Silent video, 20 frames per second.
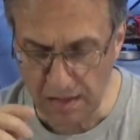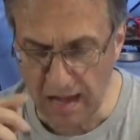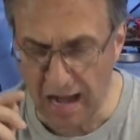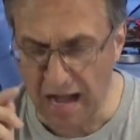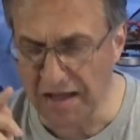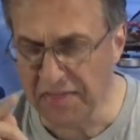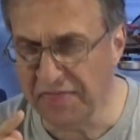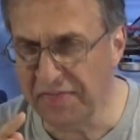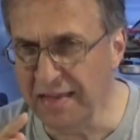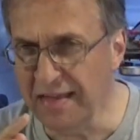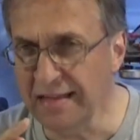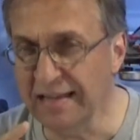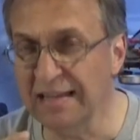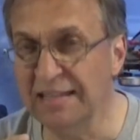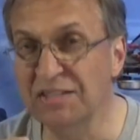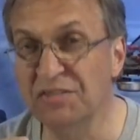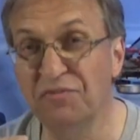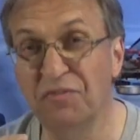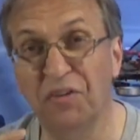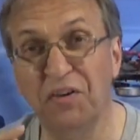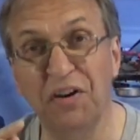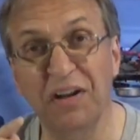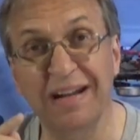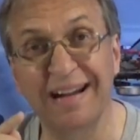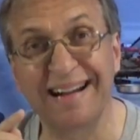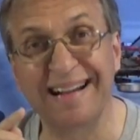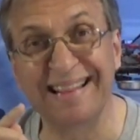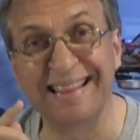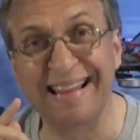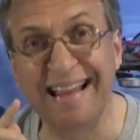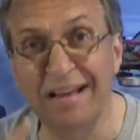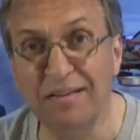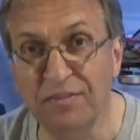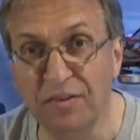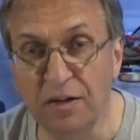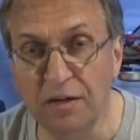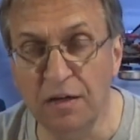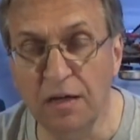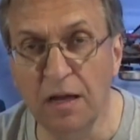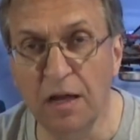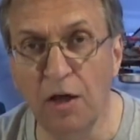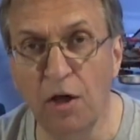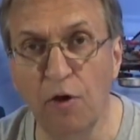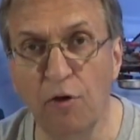I think it's very clever